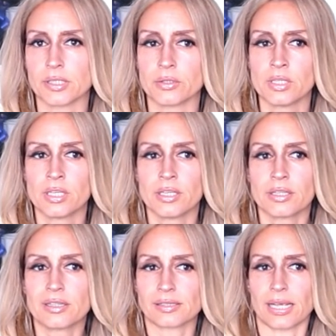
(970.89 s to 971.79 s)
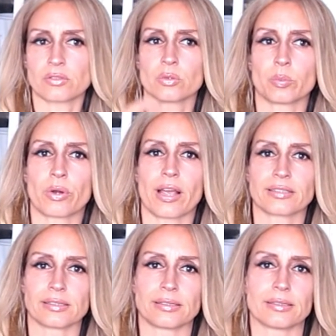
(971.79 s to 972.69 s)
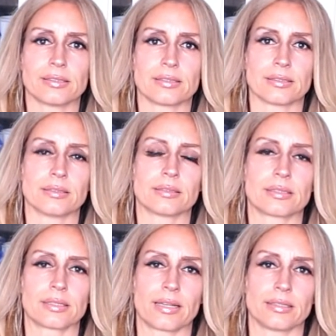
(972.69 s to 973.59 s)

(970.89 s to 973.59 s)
So this actual practice isn't